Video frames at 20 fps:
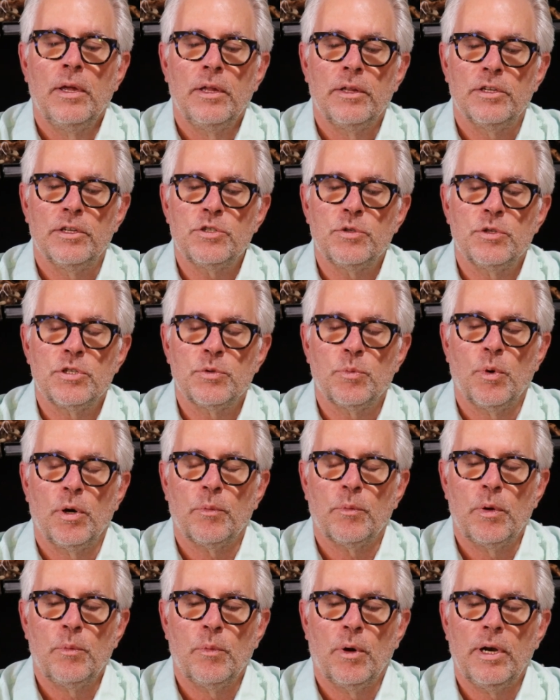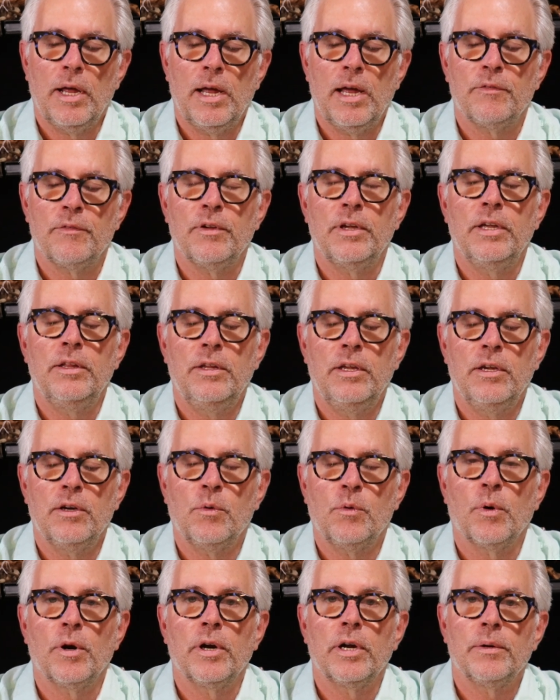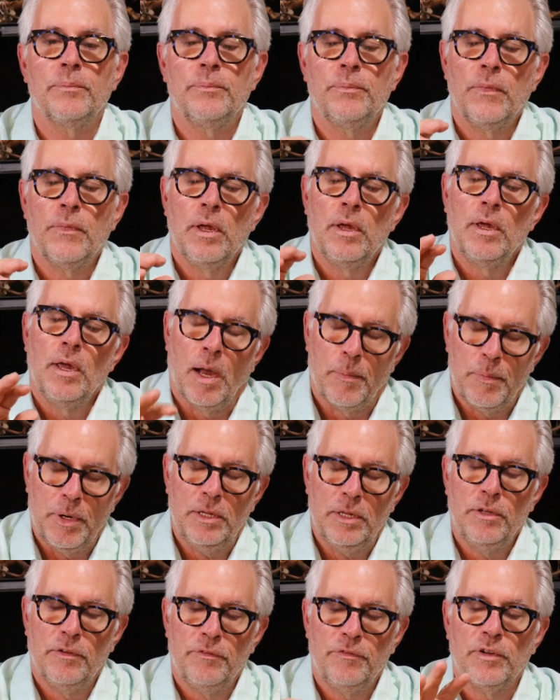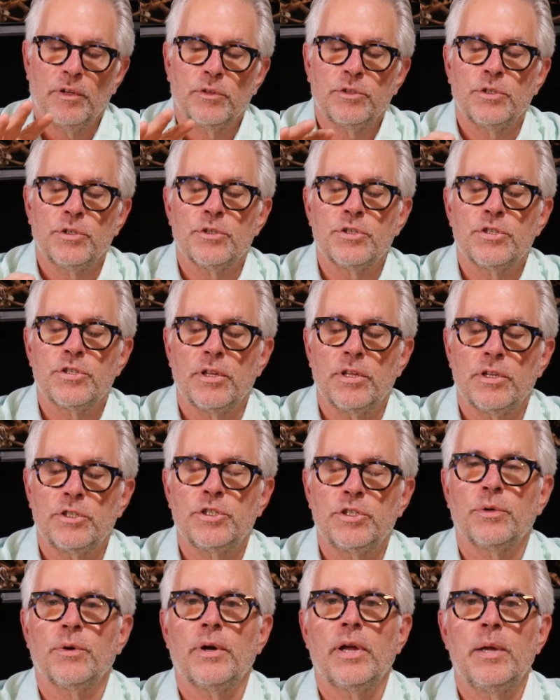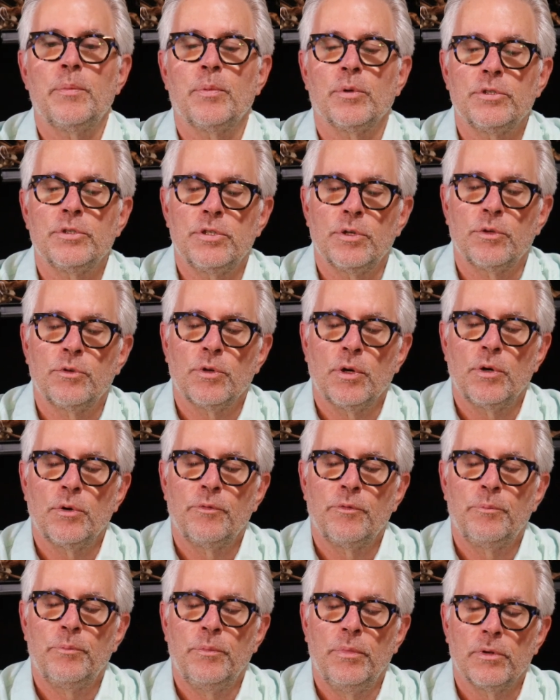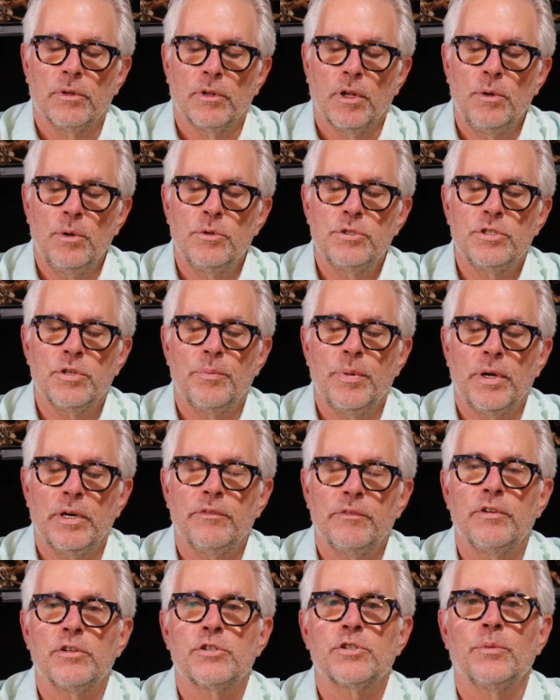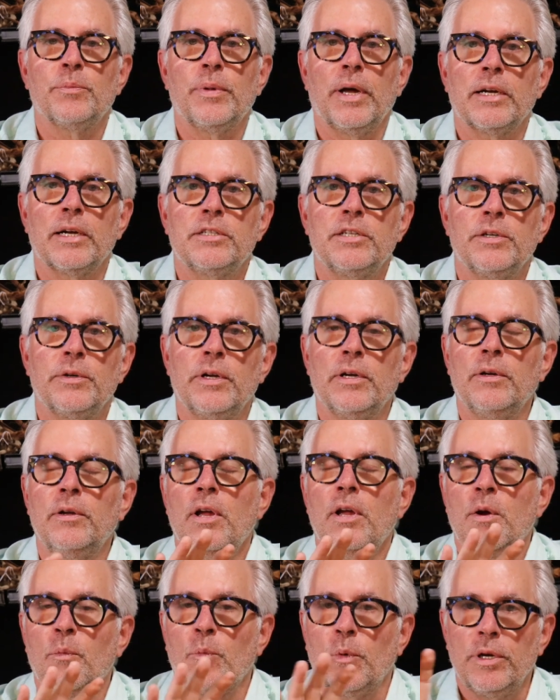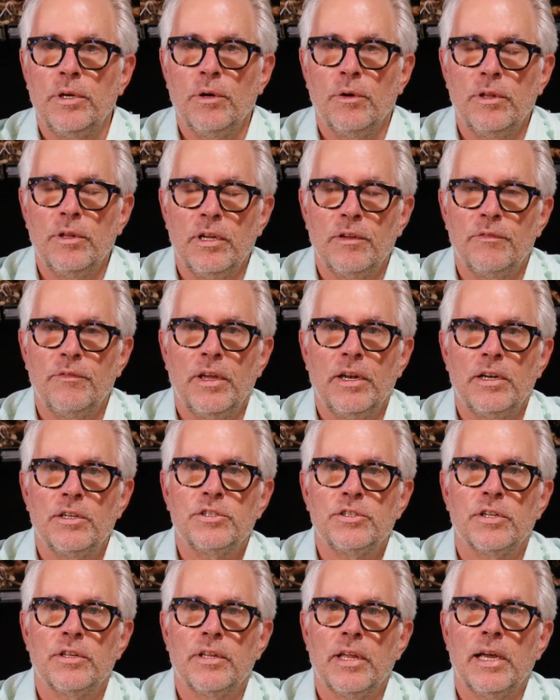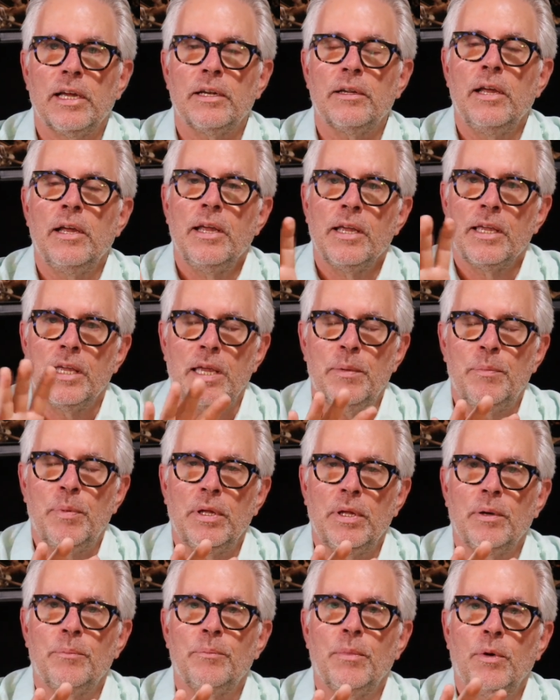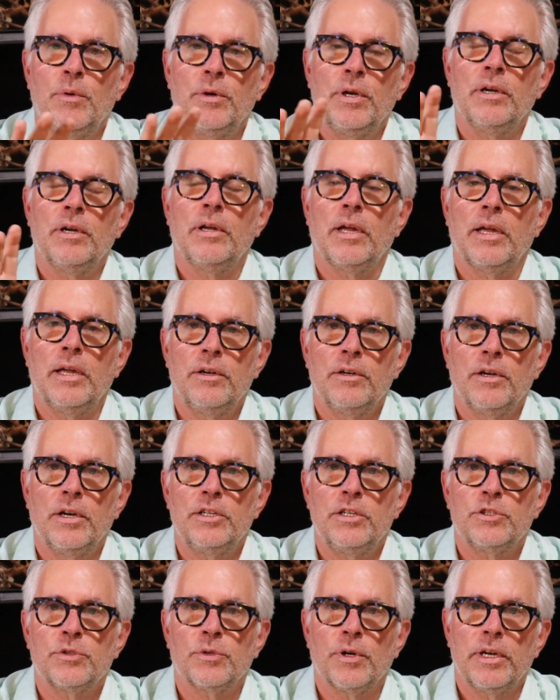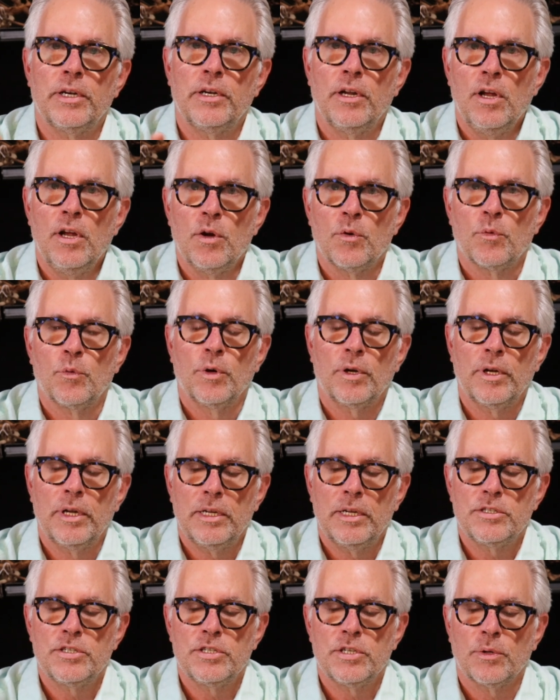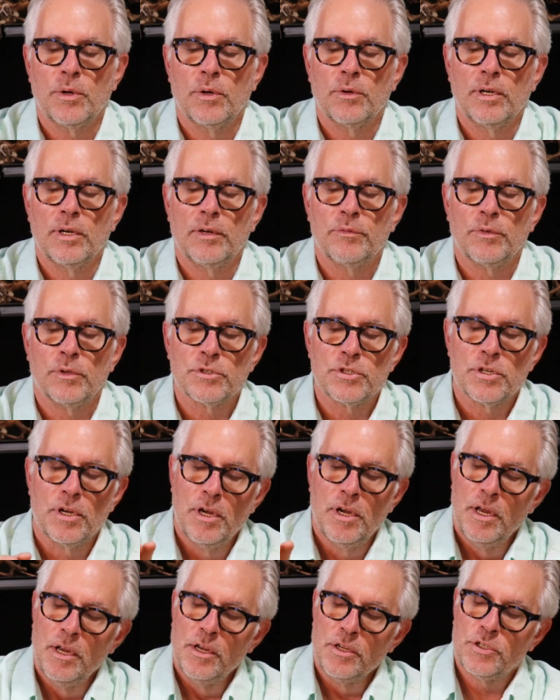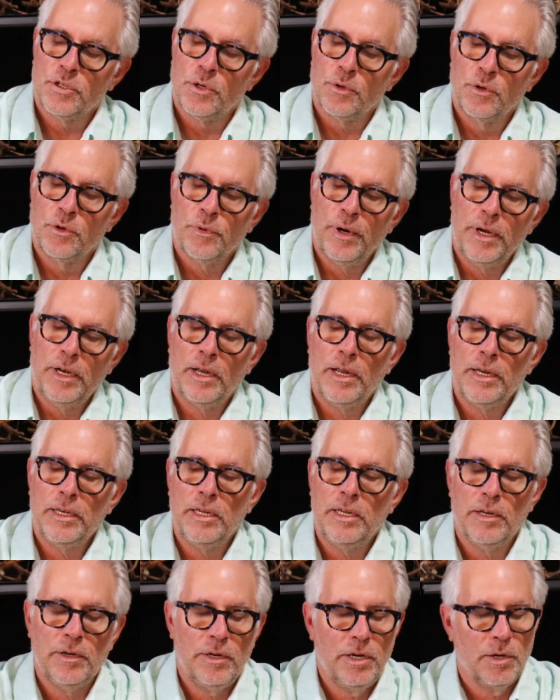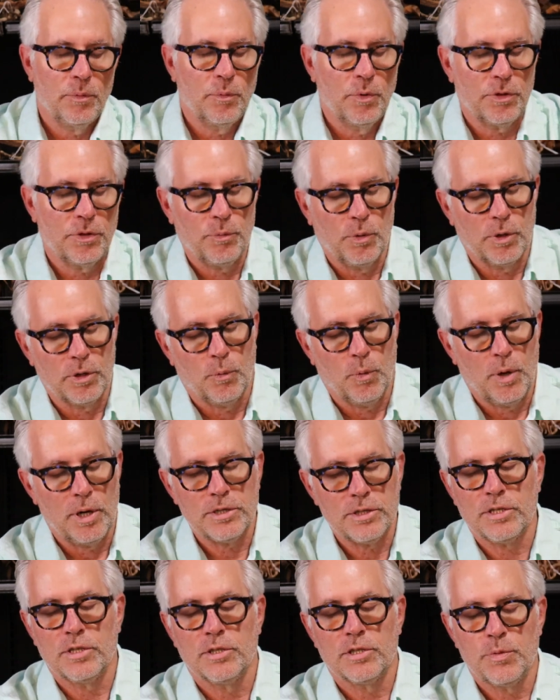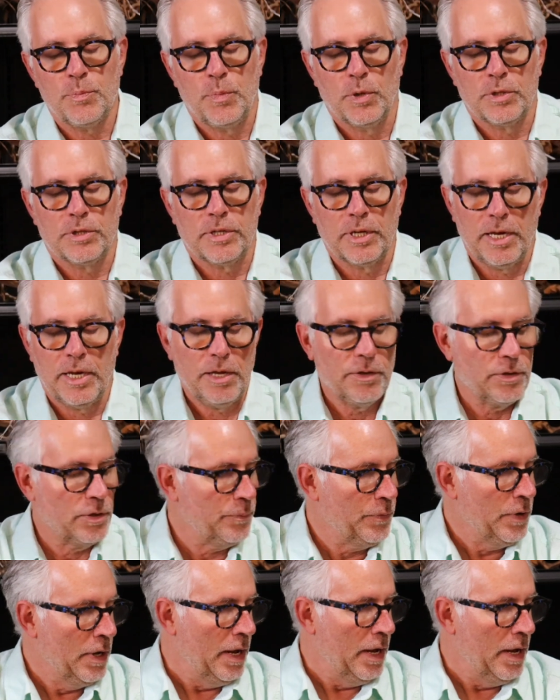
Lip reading: This is what we want to have in the aquarium, in the filters, so that you're able to grow loads of beneficial bacteria. We know the advantage of that, keeping ammonia and nitrite really at 0 levels. So great idea here with what Awasa has put together.